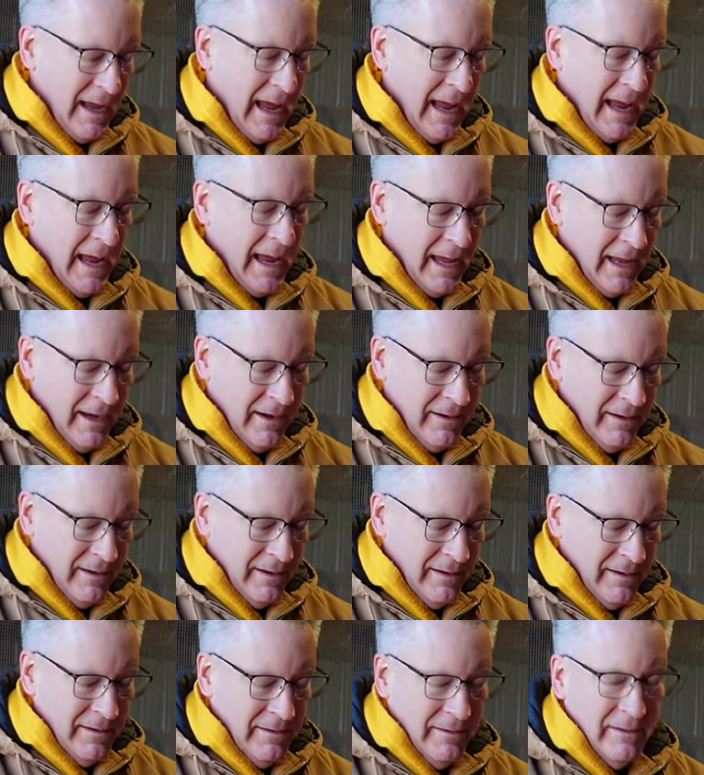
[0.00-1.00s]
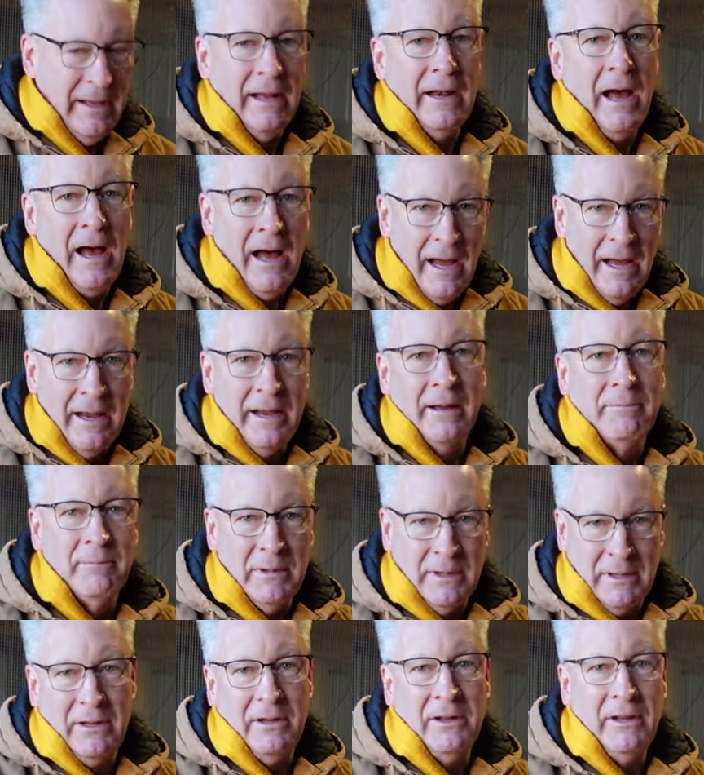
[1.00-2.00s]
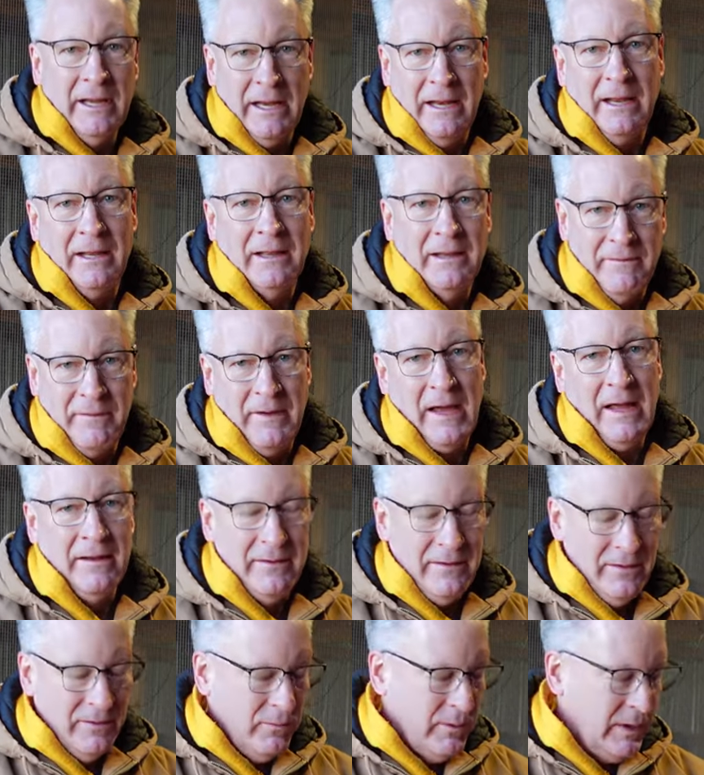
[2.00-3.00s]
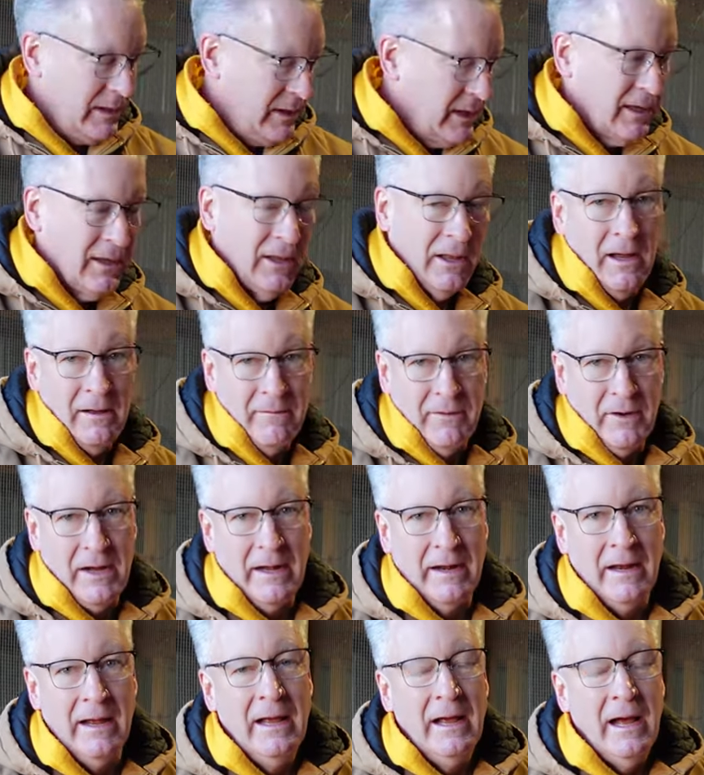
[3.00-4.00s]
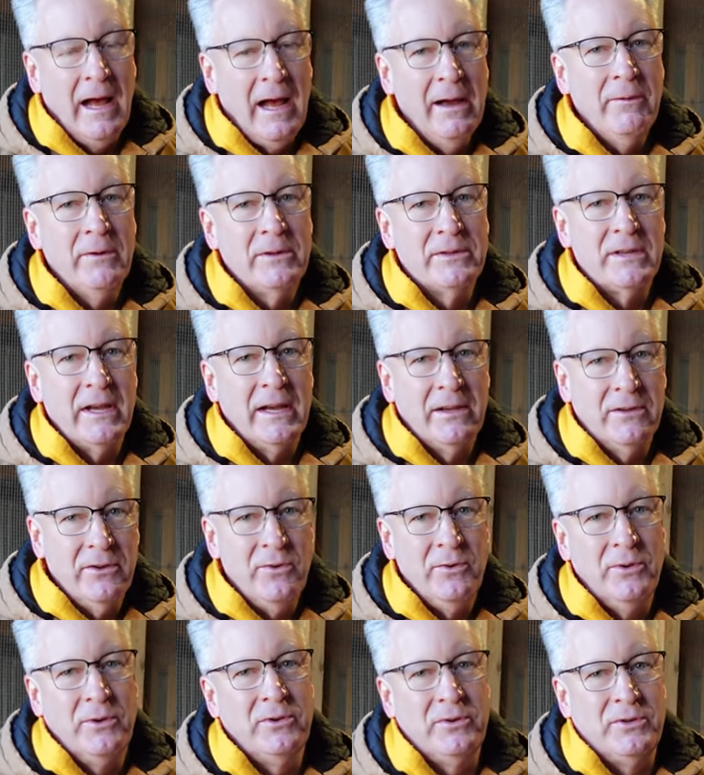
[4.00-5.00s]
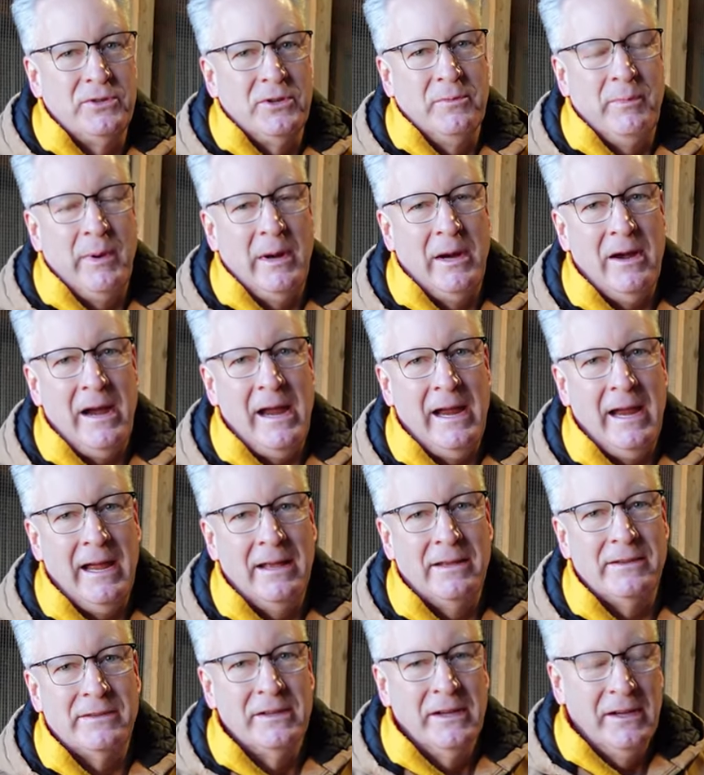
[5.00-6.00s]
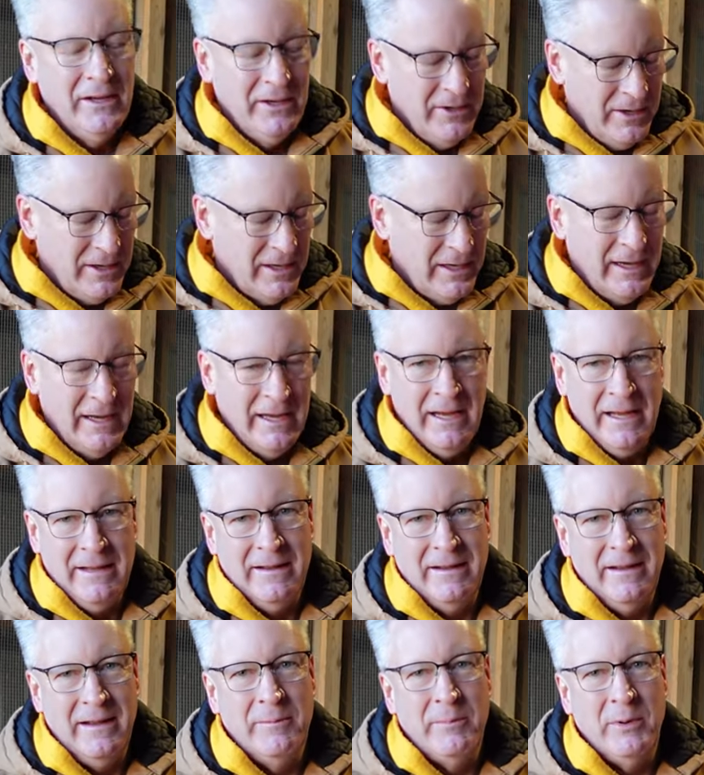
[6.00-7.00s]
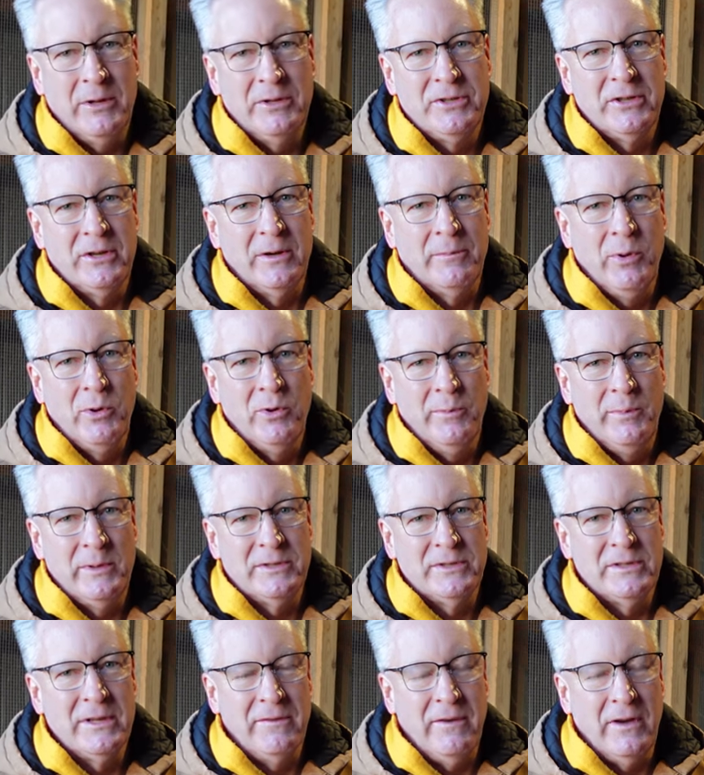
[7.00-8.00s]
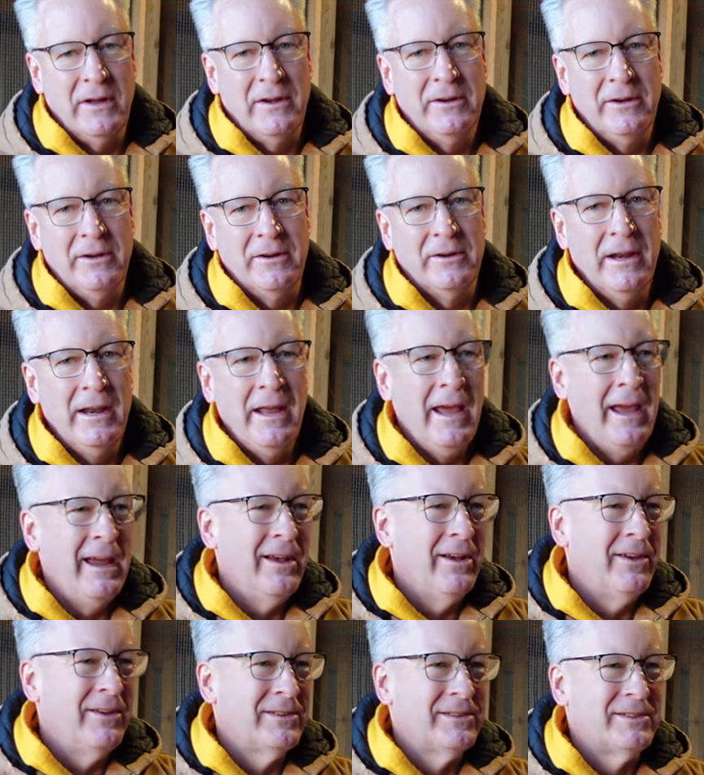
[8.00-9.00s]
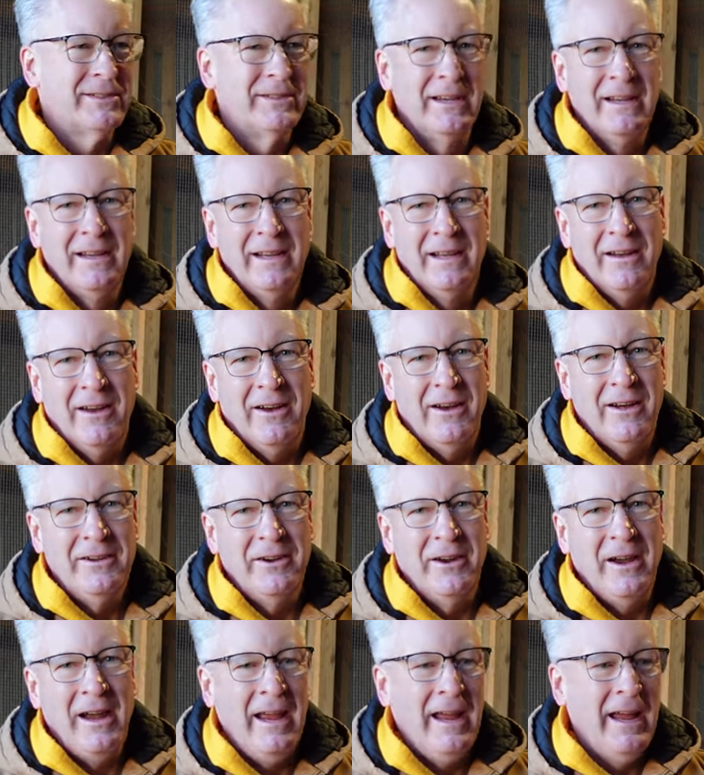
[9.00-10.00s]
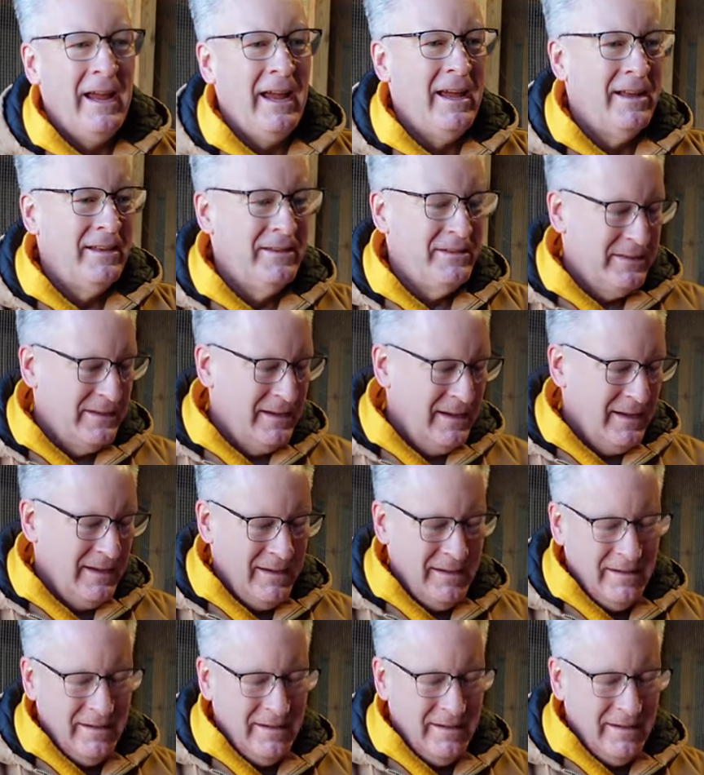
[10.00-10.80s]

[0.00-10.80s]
And then I am cleaning the vent with the glove on. I would say don't use your bare hands. You're gonna get a bunch of their poop and stuff under your nails, on your hands.